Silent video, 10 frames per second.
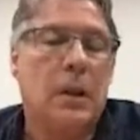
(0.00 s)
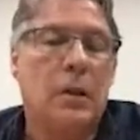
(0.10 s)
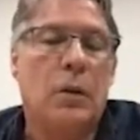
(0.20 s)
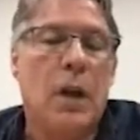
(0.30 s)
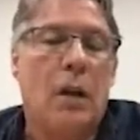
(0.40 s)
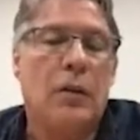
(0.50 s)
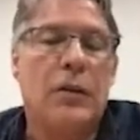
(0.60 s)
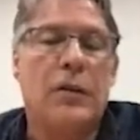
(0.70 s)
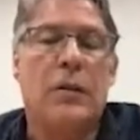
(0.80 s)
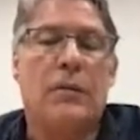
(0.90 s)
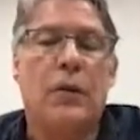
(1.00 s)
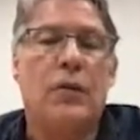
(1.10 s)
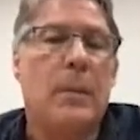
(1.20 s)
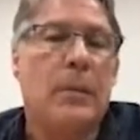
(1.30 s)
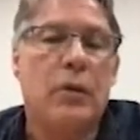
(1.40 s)
To our knowledge, this is the
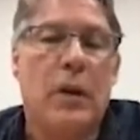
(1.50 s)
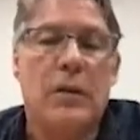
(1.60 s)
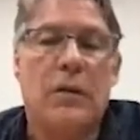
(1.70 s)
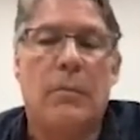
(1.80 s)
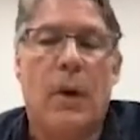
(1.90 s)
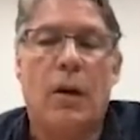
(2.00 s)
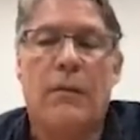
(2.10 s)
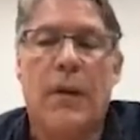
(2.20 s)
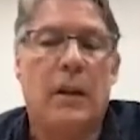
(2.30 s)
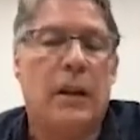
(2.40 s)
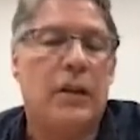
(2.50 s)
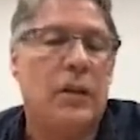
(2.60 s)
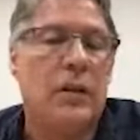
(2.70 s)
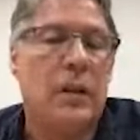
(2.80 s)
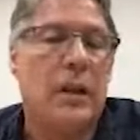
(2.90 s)
first demonstration of Markov
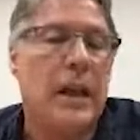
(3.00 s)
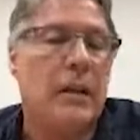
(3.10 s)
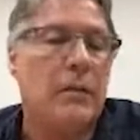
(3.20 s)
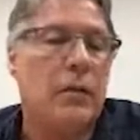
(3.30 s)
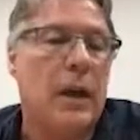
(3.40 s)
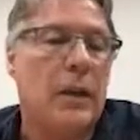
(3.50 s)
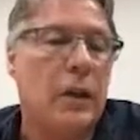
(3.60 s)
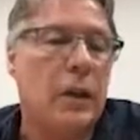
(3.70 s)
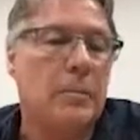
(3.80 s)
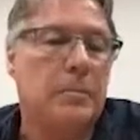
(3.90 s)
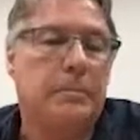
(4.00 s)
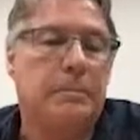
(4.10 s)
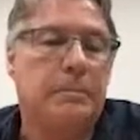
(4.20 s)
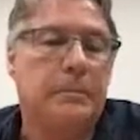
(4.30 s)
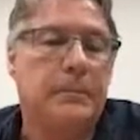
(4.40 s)
violations in the negative direction.
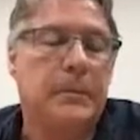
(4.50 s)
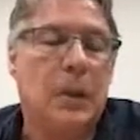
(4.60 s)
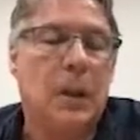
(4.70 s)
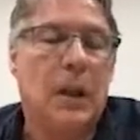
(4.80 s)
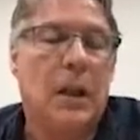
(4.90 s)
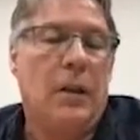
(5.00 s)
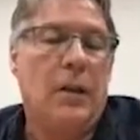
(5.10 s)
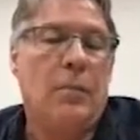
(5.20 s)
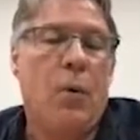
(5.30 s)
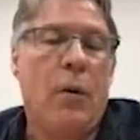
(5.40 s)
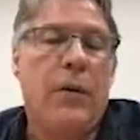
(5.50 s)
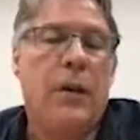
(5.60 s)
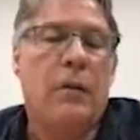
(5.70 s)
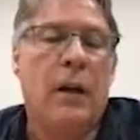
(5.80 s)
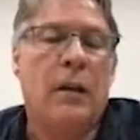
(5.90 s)
The important
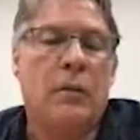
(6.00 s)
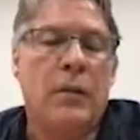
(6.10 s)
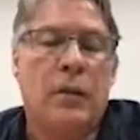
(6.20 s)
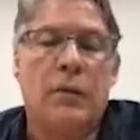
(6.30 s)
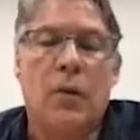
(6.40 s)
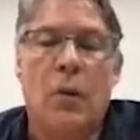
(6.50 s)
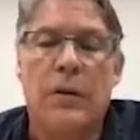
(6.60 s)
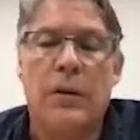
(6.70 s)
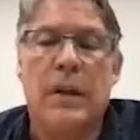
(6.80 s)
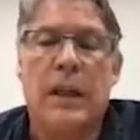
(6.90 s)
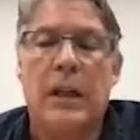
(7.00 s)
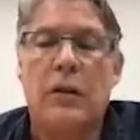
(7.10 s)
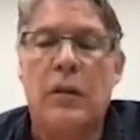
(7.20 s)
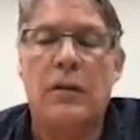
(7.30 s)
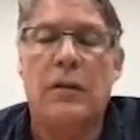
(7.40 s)
theoretical result, of course, is that
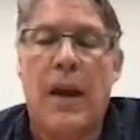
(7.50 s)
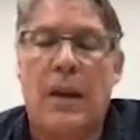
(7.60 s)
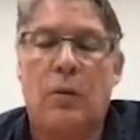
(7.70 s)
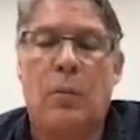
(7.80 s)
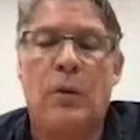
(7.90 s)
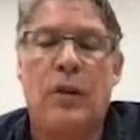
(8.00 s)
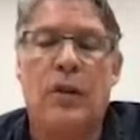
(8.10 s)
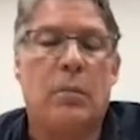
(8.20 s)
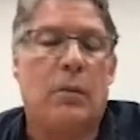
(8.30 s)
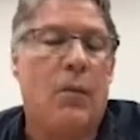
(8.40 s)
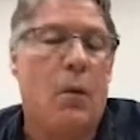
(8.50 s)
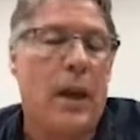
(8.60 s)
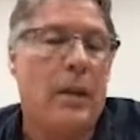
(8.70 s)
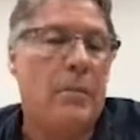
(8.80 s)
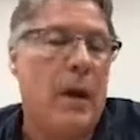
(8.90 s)
each of these effects were predicted
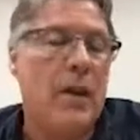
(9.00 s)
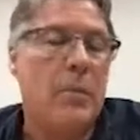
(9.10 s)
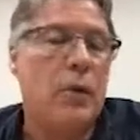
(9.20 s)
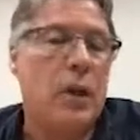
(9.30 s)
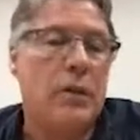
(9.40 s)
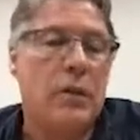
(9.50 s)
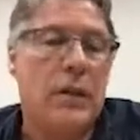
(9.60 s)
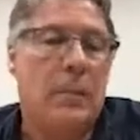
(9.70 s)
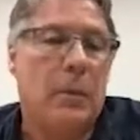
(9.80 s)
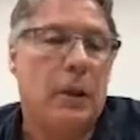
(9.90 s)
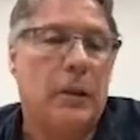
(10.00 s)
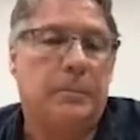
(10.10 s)
beforehand by the mutation sampler.